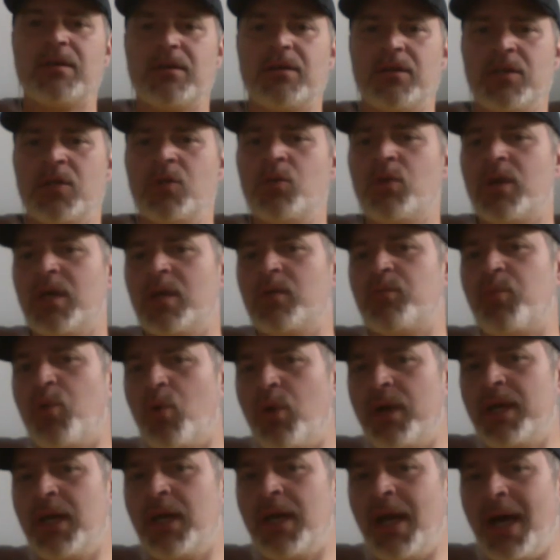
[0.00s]
you can
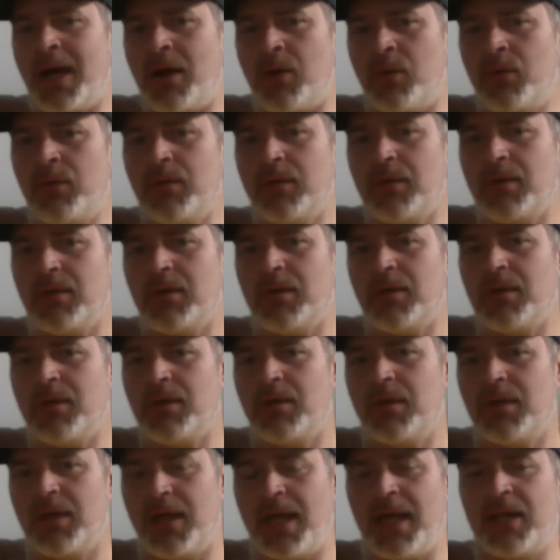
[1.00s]
point it out
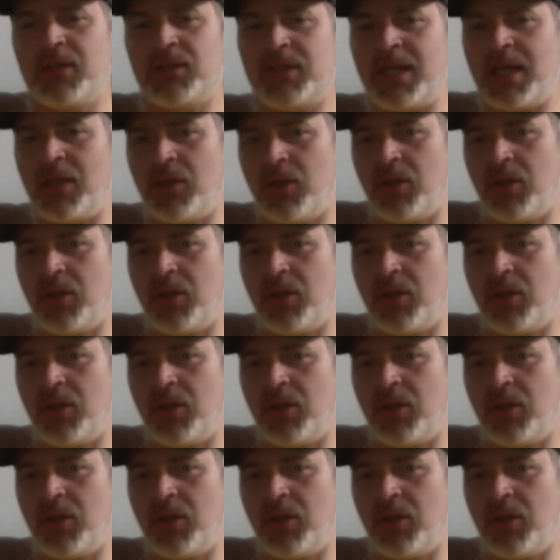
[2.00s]
and say